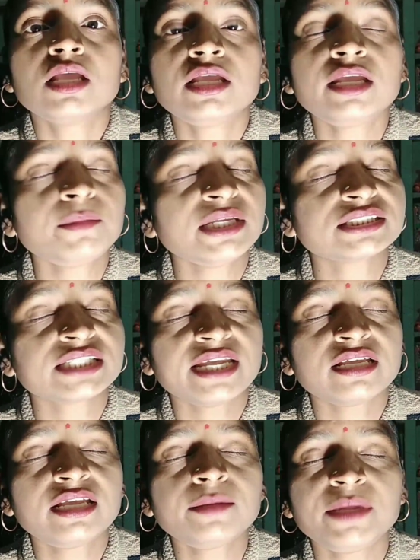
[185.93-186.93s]
he
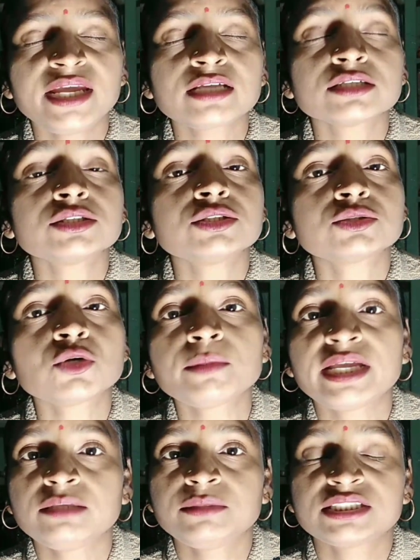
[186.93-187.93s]
make so
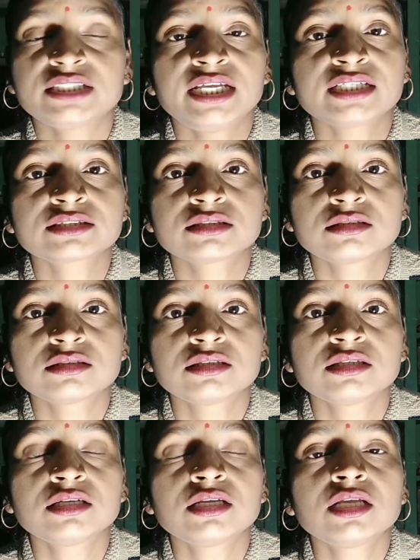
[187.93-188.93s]
many mistakes.
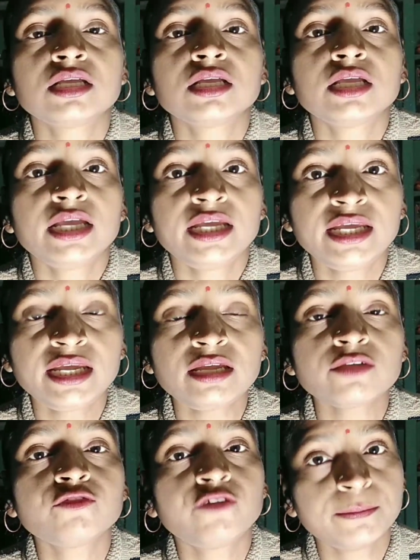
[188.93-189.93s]

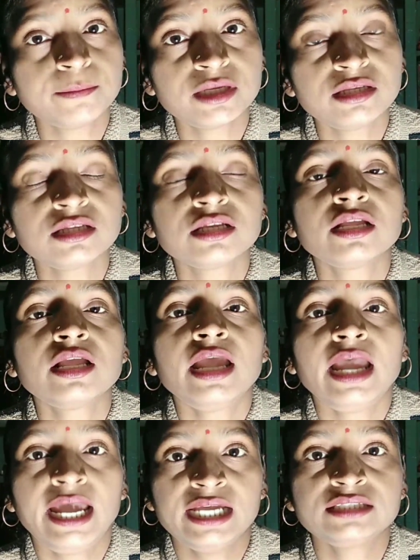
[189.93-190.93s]
He fumble
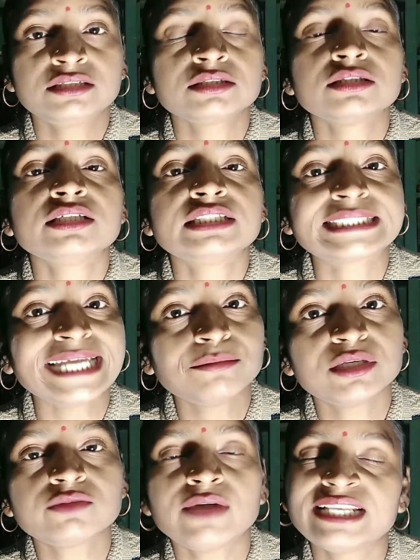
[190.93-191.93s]
and
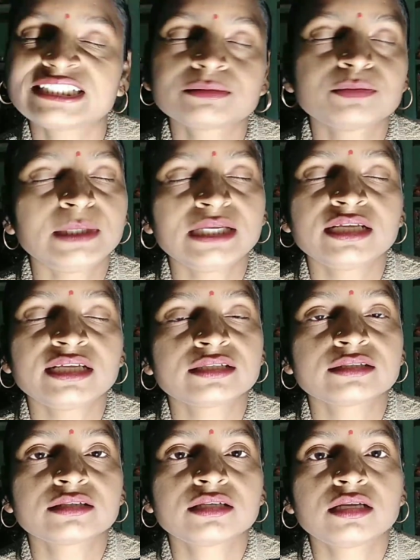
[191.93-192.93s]
stammer while speaking.
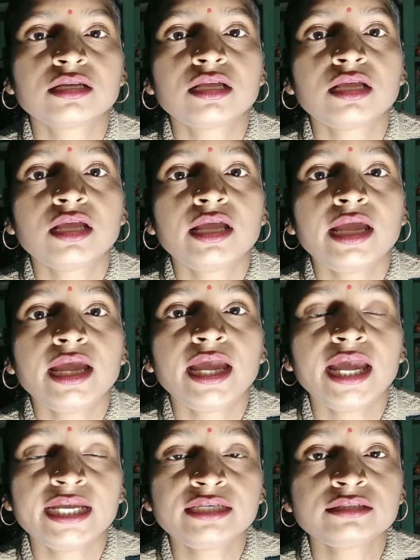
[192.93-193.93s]

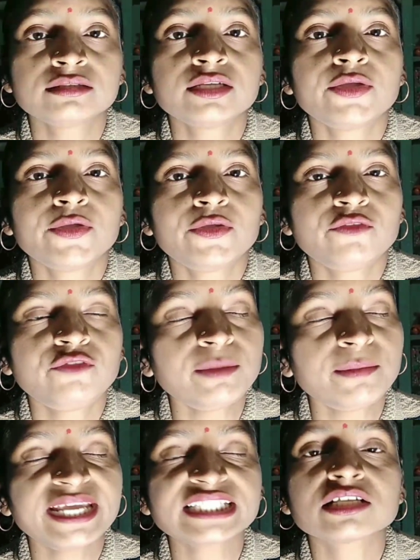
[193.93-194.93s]
And we
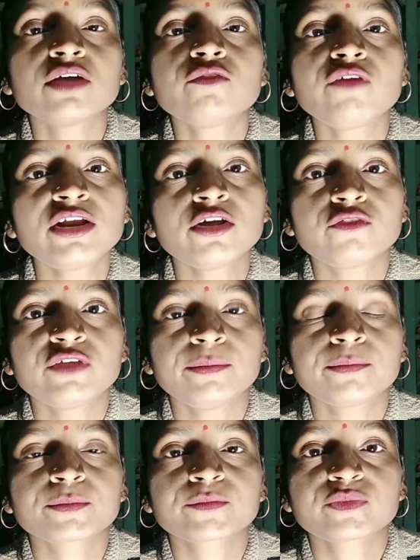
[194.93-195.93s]
make fun of
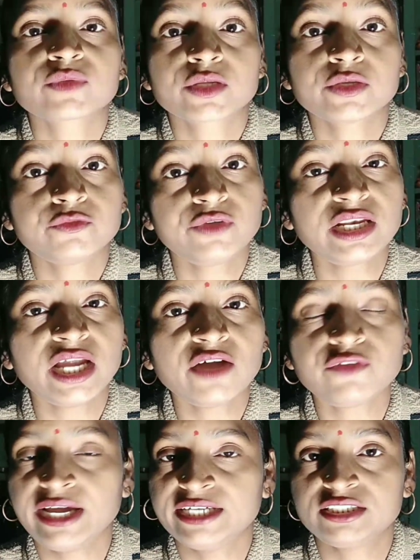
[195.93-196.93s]
him. We
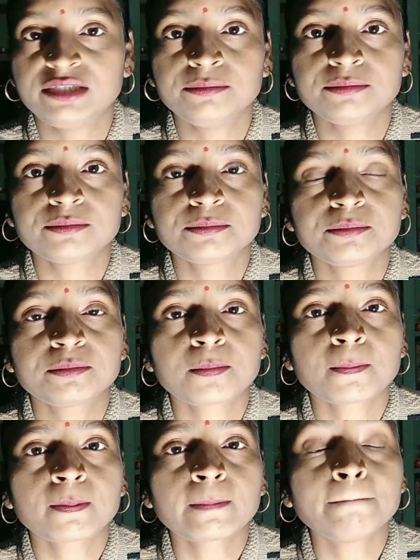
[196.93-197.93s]
laugh at him.
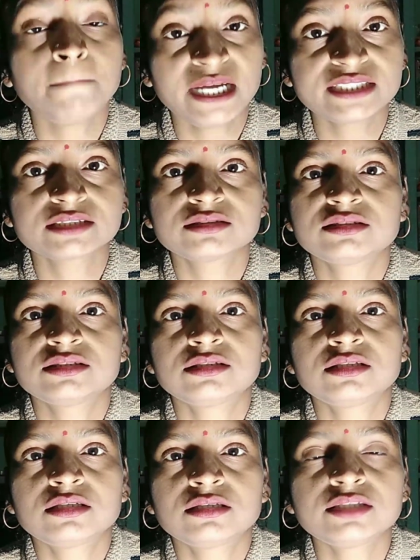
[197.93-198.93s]
But
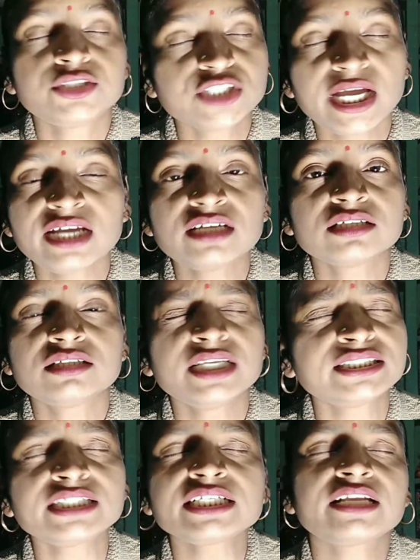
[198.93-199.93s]
the child
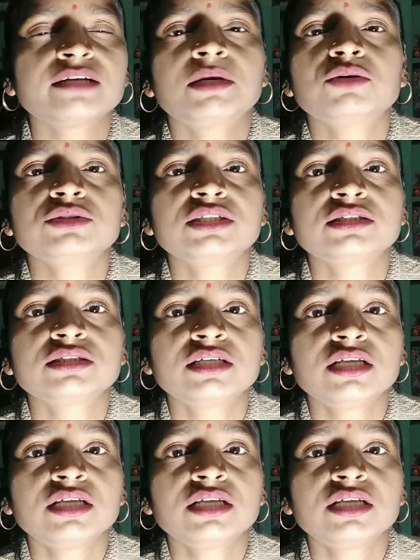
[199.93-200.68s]
doesn't care about it.